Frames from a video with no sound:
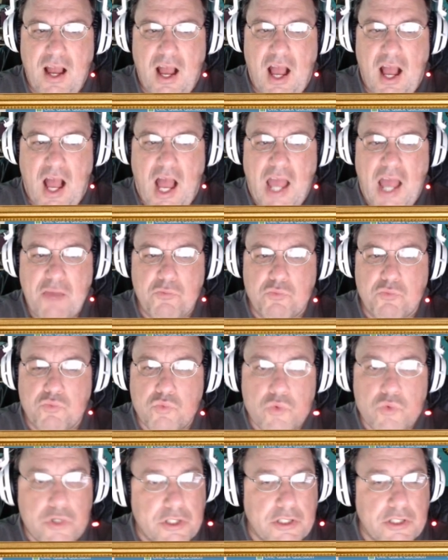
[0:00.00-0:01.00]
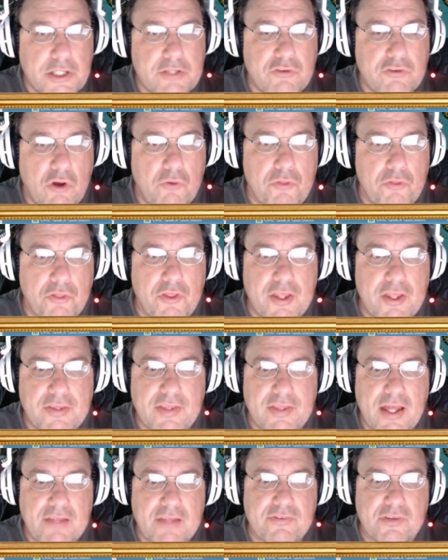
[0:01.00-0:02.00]
I really don't think
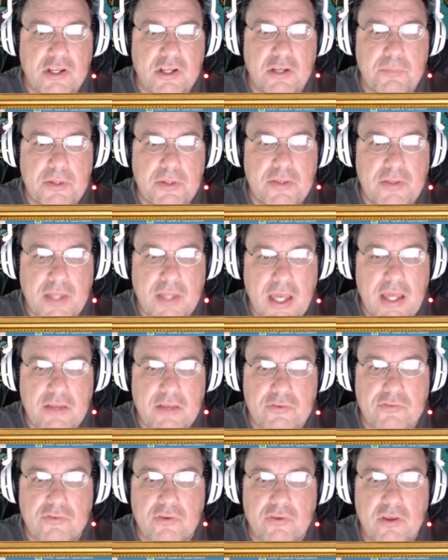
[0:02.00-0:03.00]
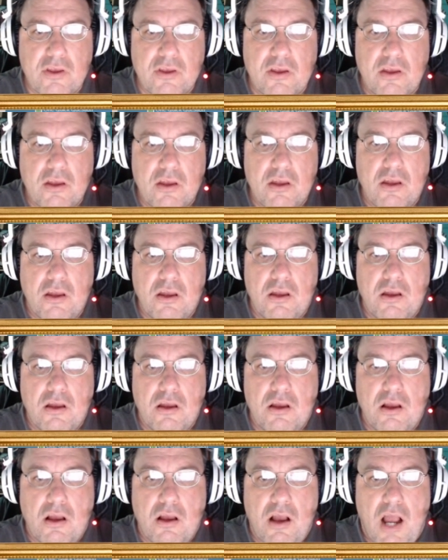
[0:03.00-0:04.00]
that's going to be the case.
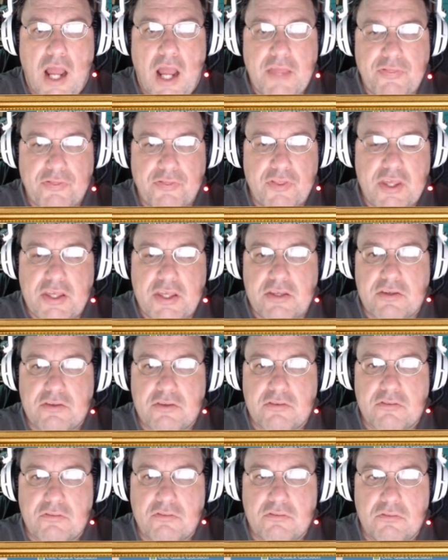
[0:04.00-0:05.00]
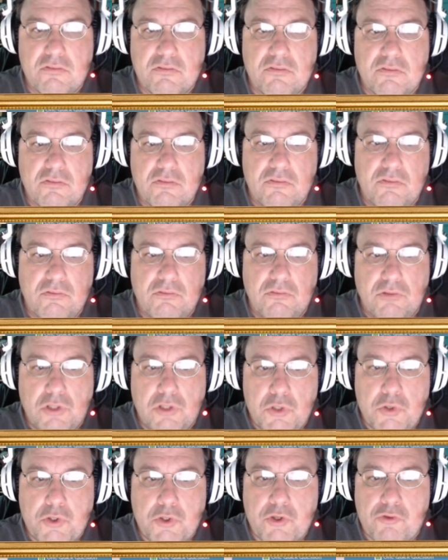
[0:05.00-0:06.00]
I think
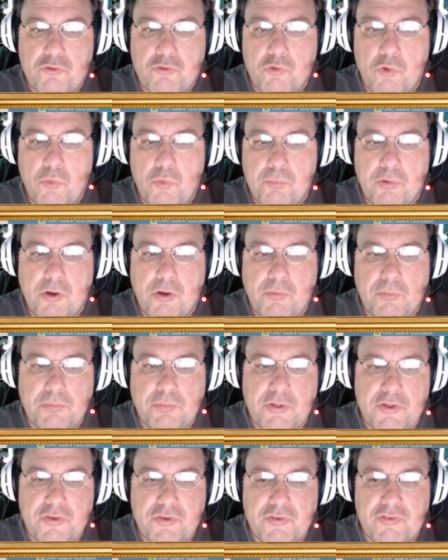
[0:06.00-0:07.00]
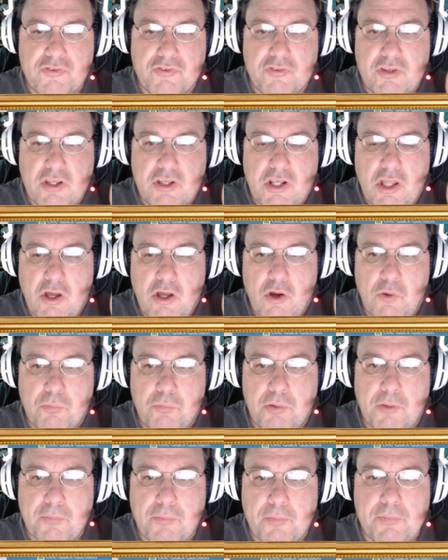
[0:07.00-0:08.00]
Lucas will probably, you know,
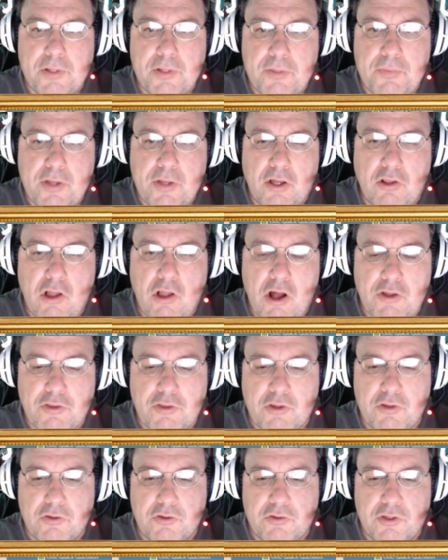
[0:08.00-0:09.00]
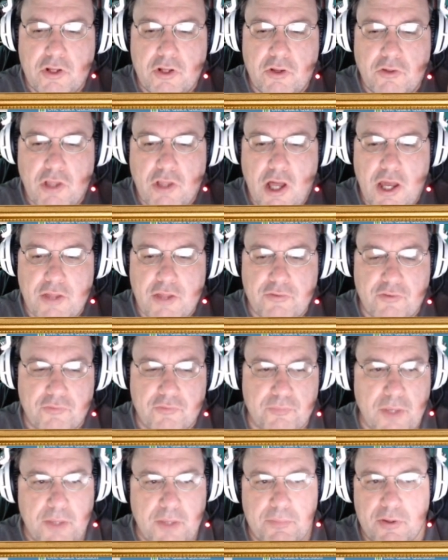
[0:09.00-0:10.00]
probably be along the, you know, lines of
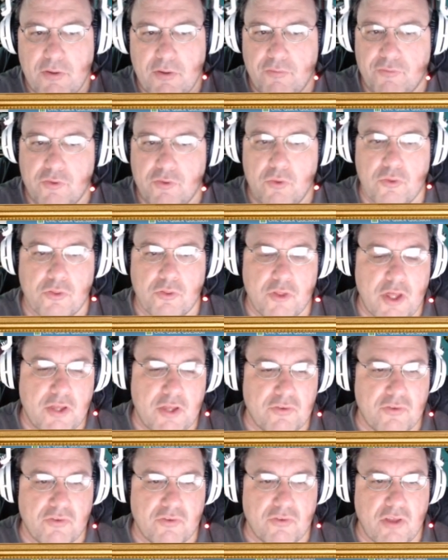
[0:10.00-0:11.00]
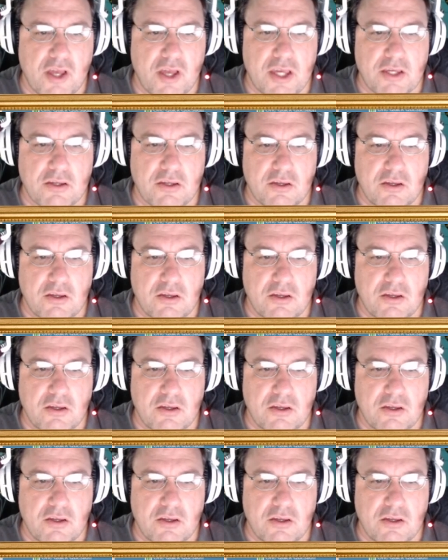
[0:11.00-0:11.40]
maybe a few things. It's like,